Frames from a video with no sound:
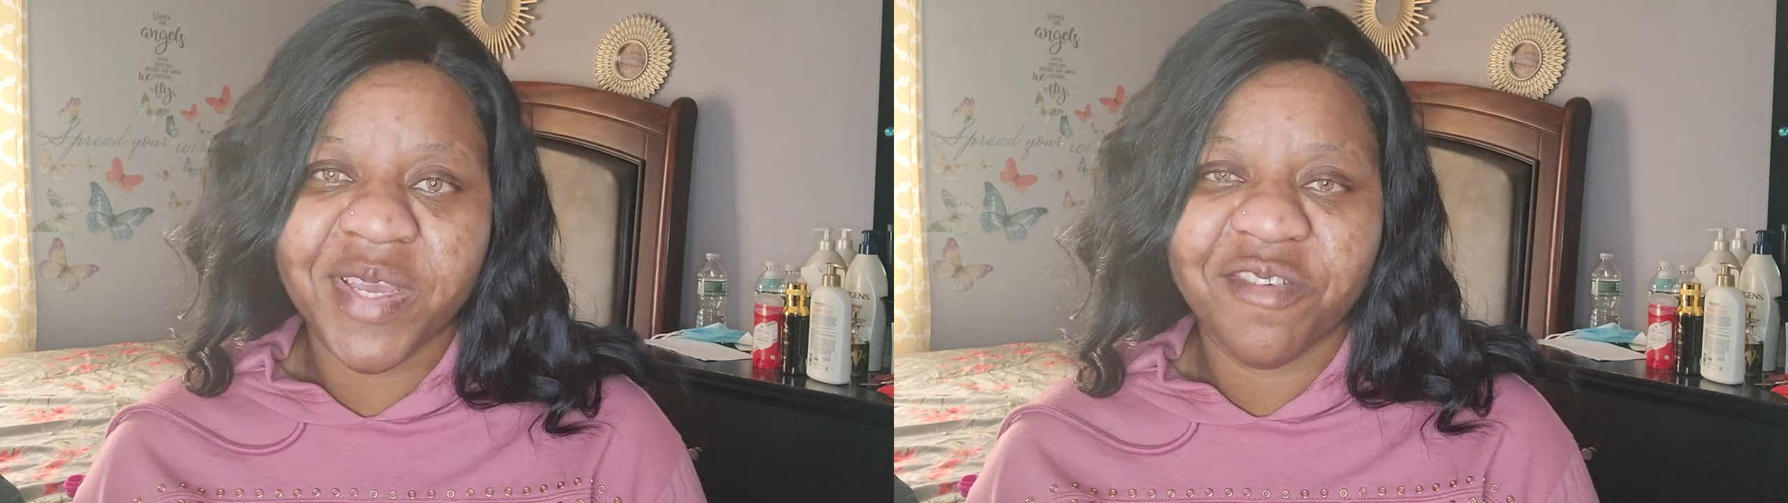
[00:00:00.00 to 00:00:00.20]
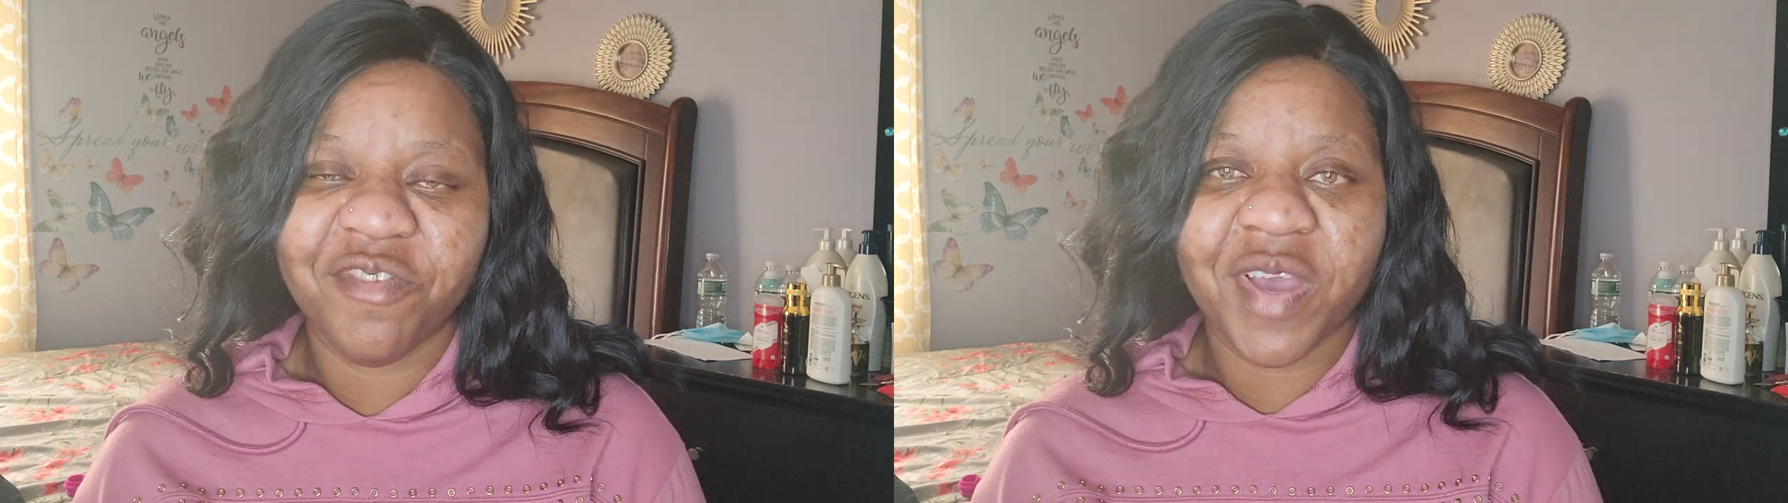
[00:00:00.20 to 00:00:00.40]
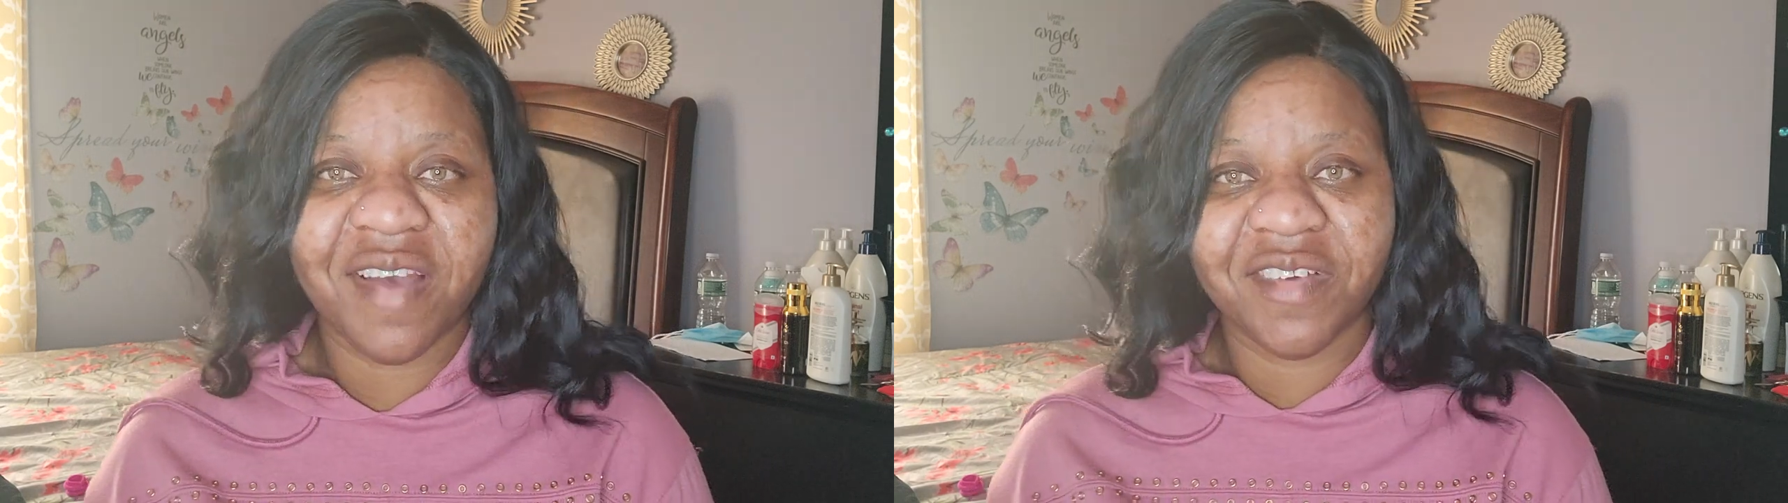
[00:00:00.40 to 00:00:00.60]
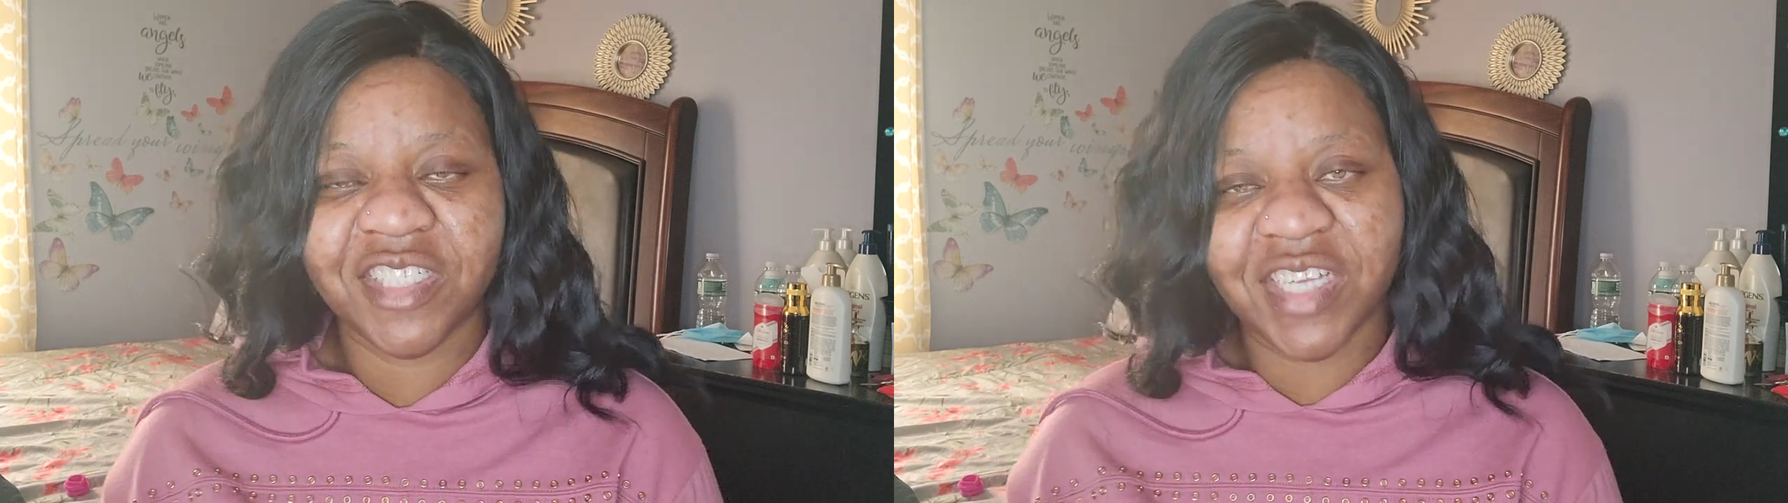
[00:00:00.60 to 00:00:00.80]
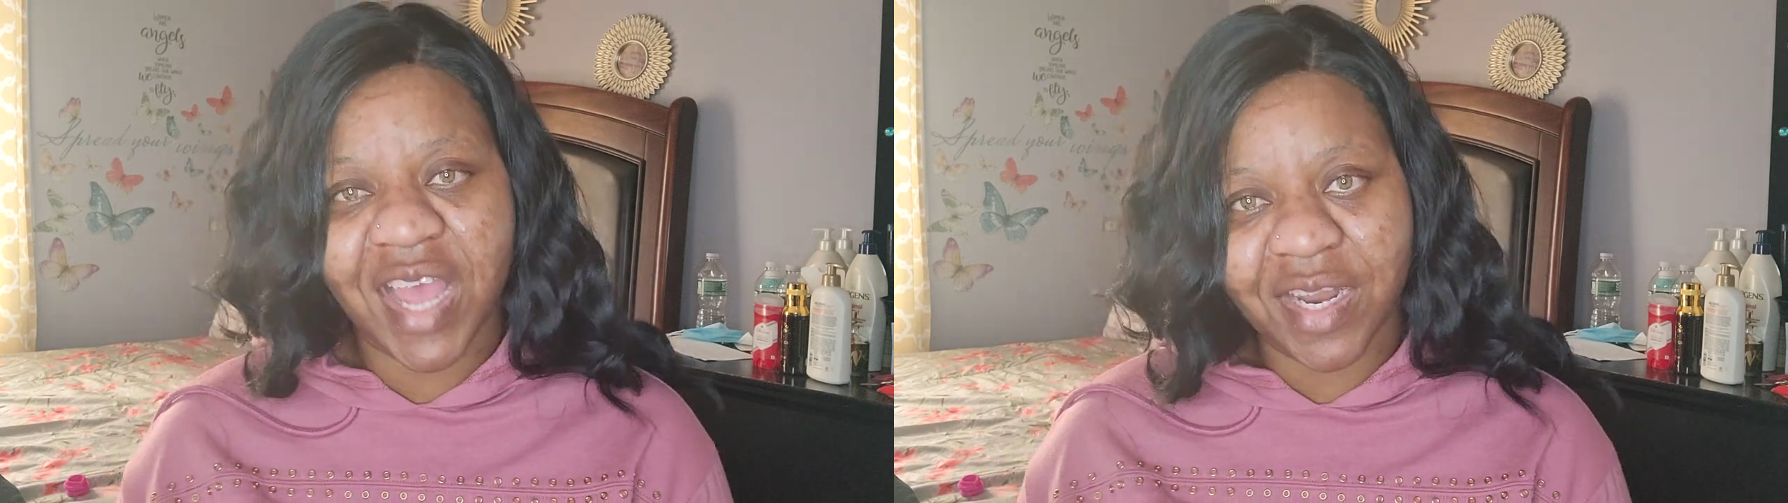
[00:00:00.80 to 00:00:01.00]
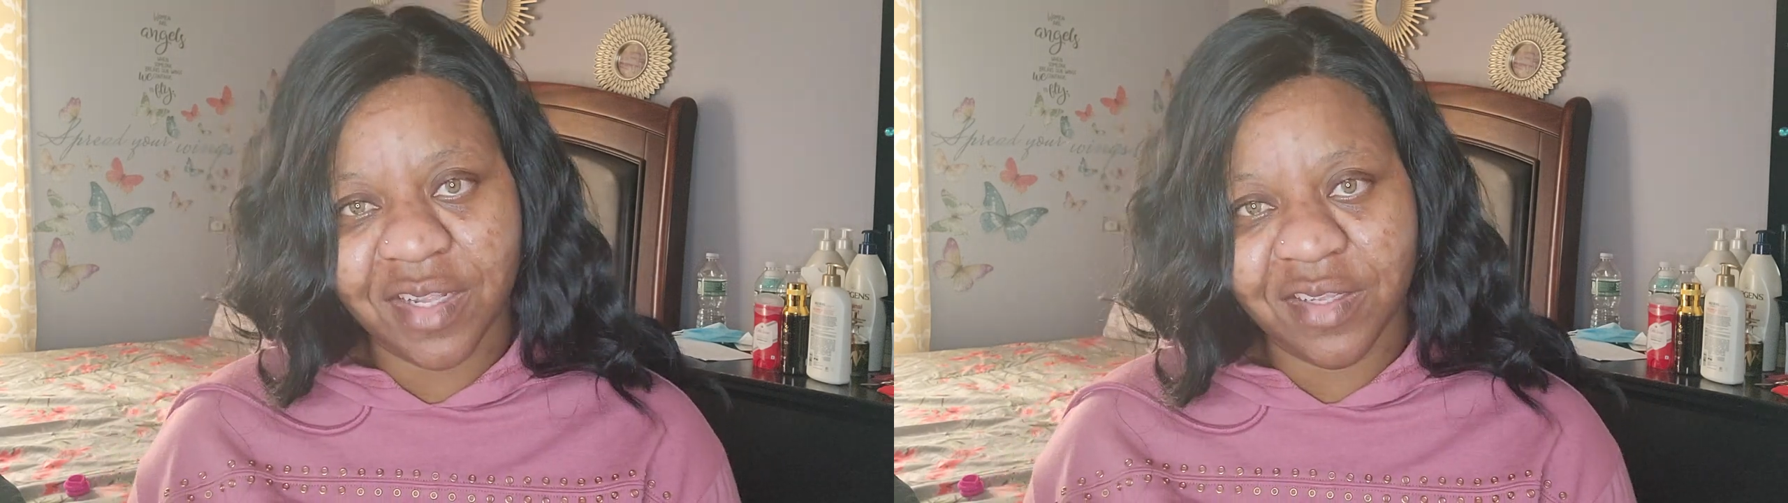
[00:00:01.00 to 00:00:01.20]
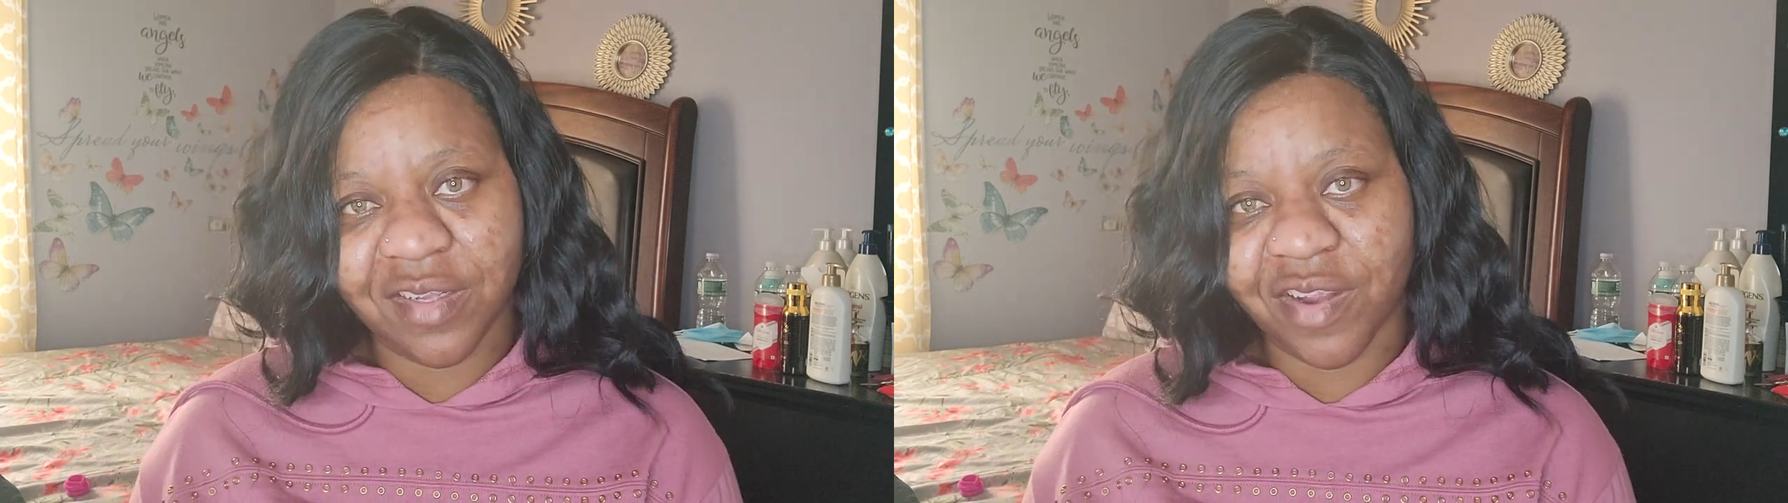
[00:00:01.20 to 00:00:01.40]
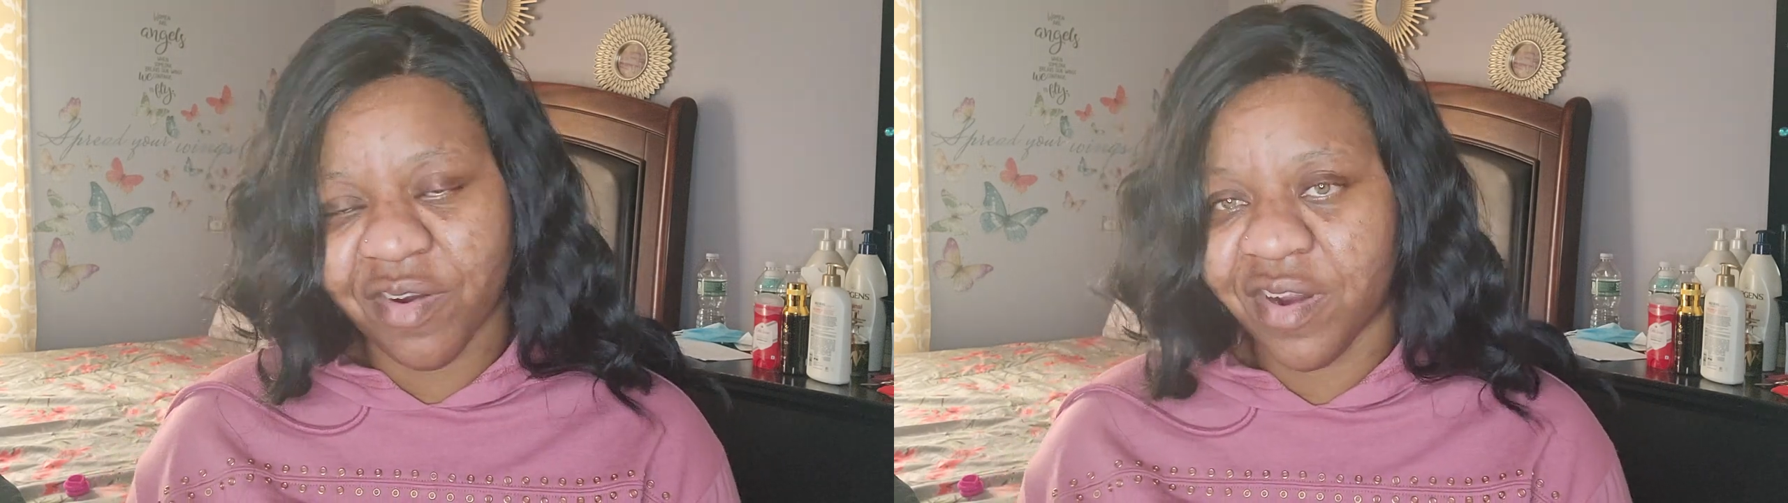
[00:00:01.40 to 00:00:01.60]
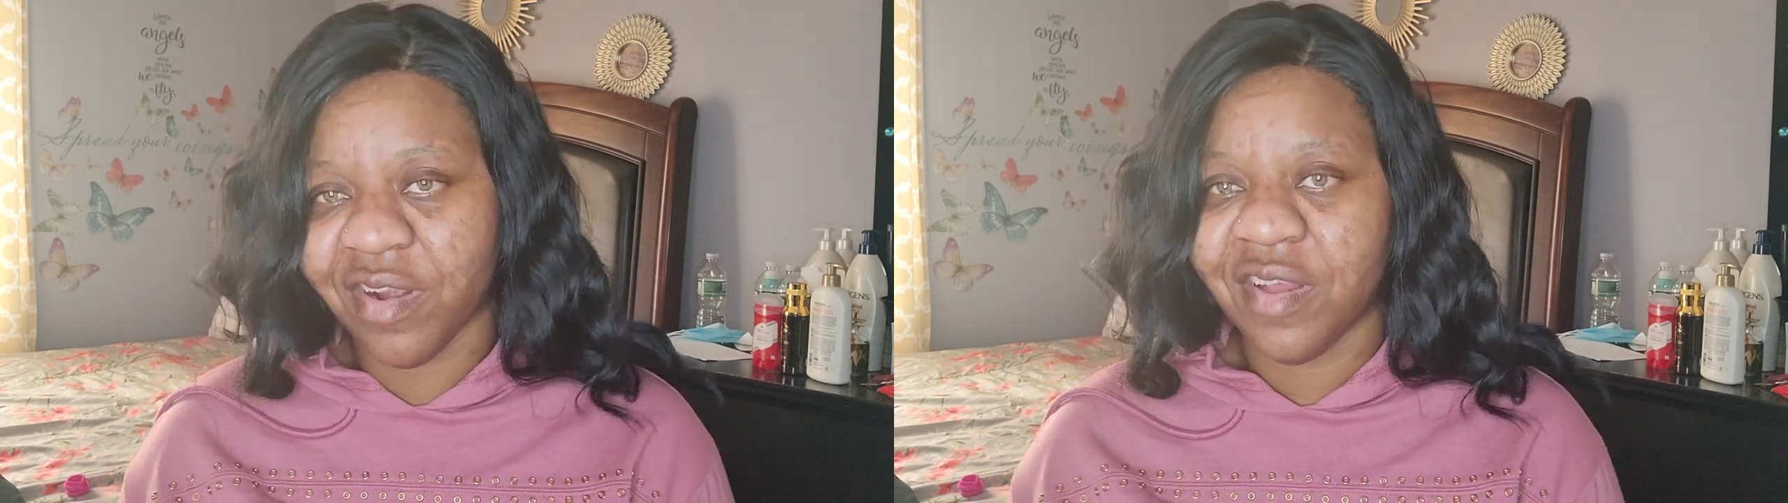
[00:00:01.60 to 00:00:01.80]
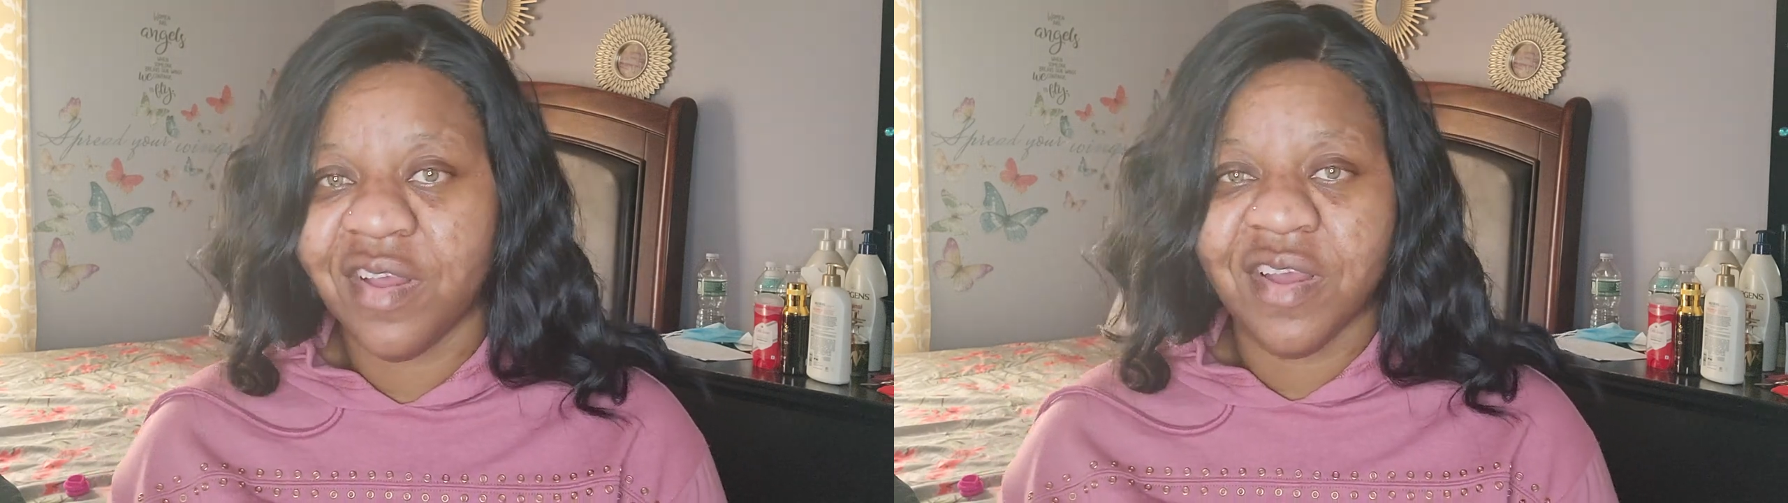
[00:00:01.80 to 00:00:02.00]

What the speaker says: If you have a channel and you're